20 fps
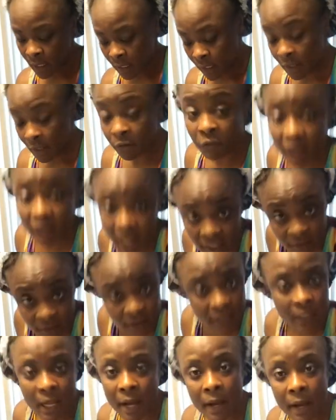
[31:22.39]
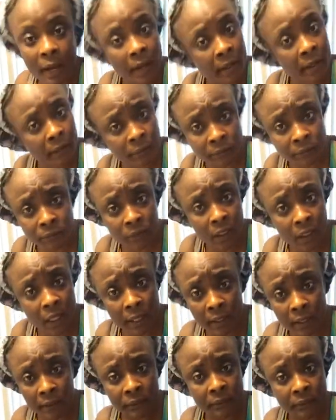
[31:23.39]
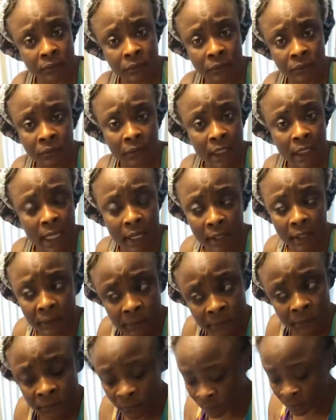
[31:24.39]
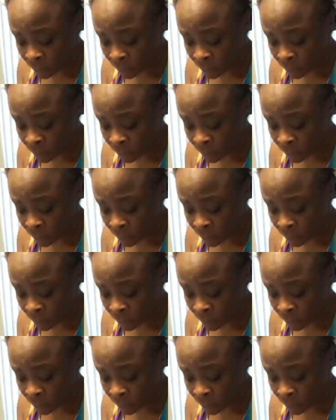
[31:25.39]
And Fay's, no, no, no.